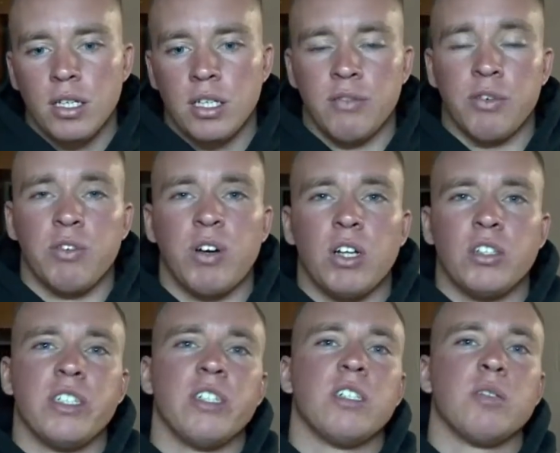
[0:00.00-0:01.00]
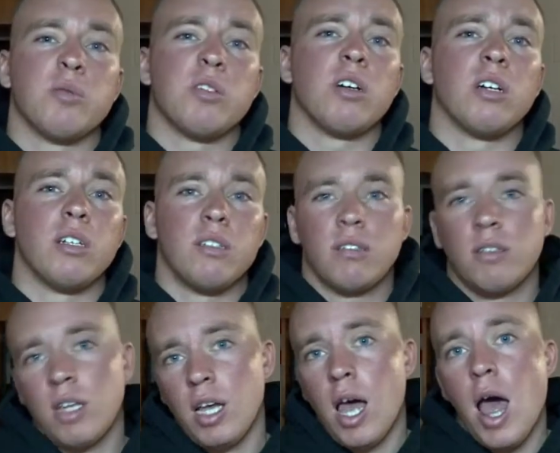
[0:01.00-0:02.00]
If you're follow series, I'm sorry,
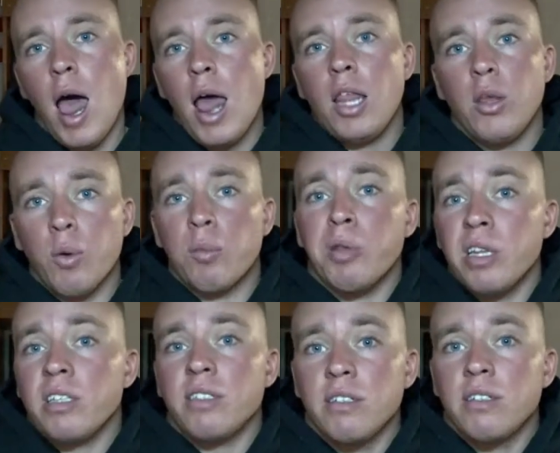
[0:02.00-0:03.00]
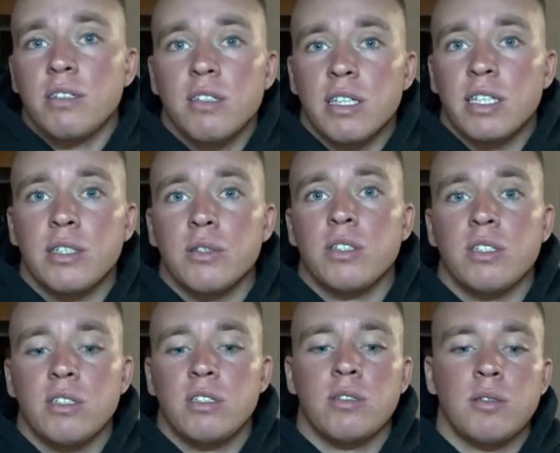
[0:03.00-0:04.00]
you want to be lead series. Lead series
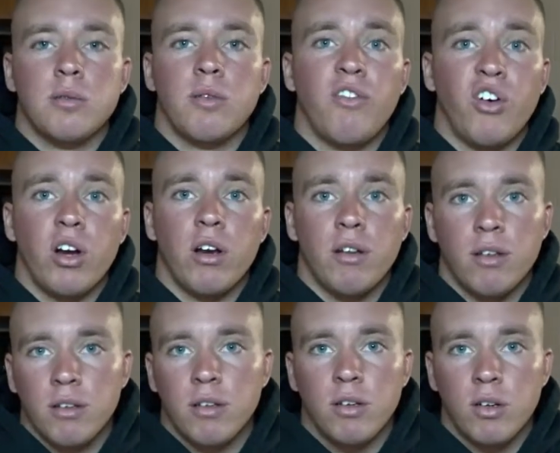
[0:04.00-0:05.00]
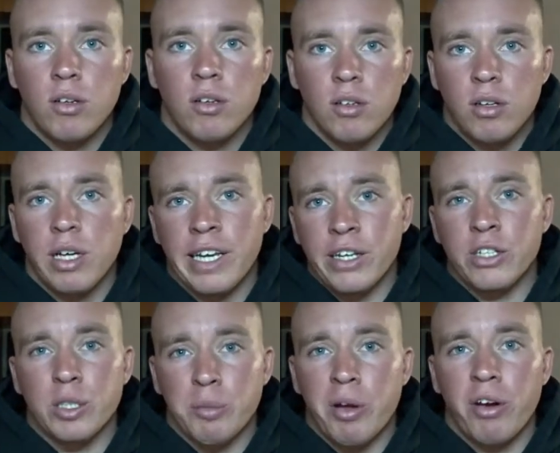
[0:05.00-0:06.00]
is fun and
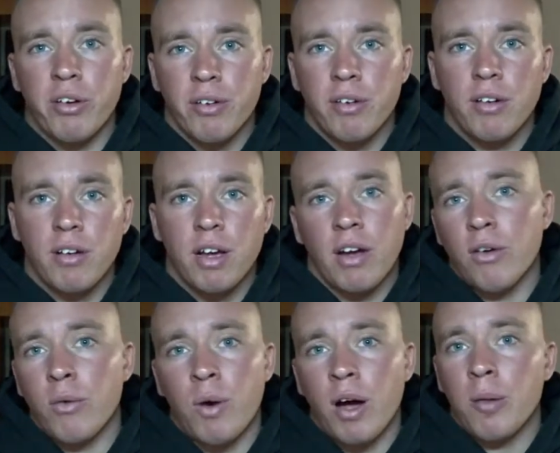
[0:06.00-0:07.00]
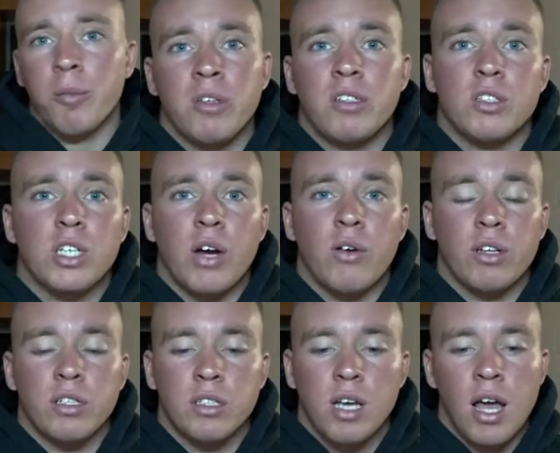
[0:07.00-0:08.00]
usually better. I don't know why, it's just how it
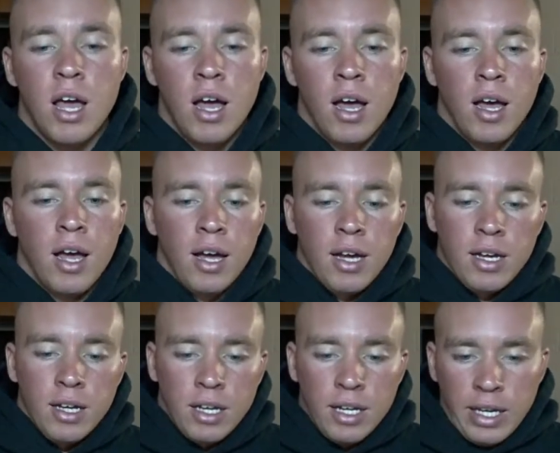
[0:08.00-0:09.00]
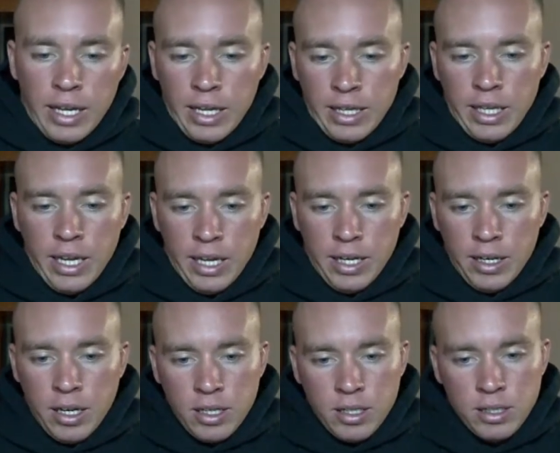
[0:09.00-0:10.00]
is. And then
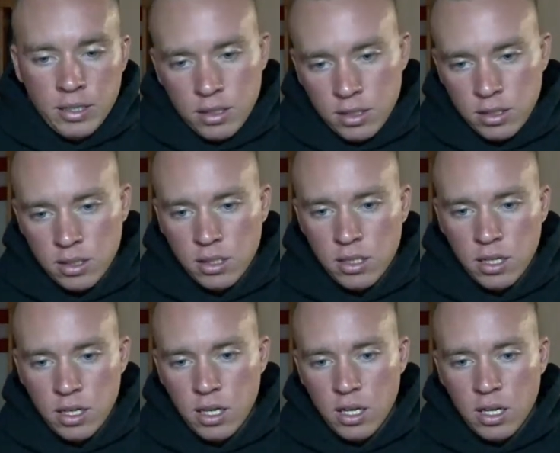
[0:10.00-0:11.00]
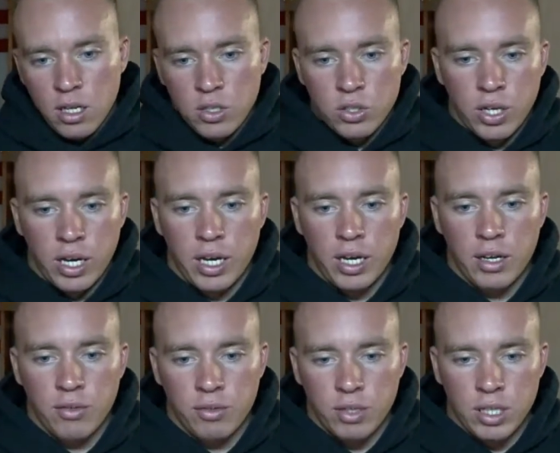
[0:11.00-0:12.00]
so you
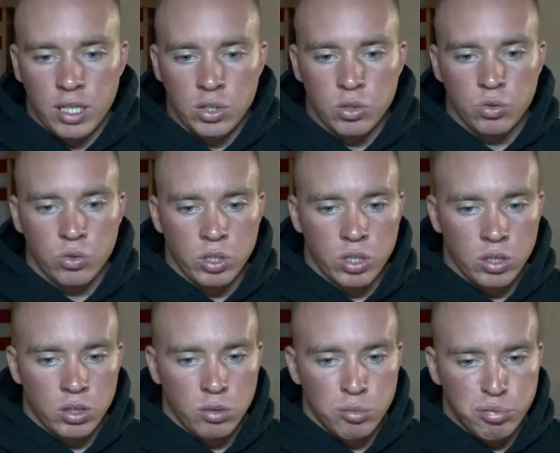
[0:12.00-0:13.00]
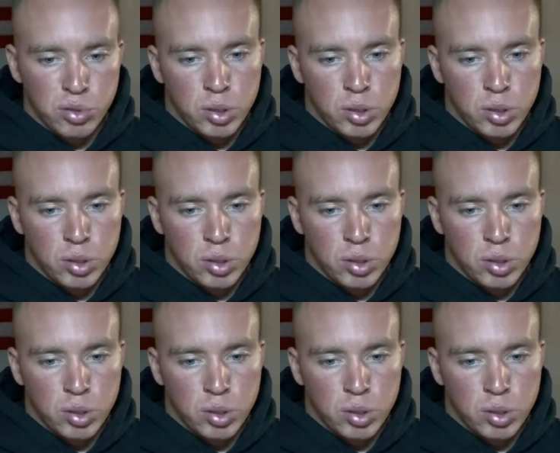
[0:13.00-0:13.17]
have initial drill.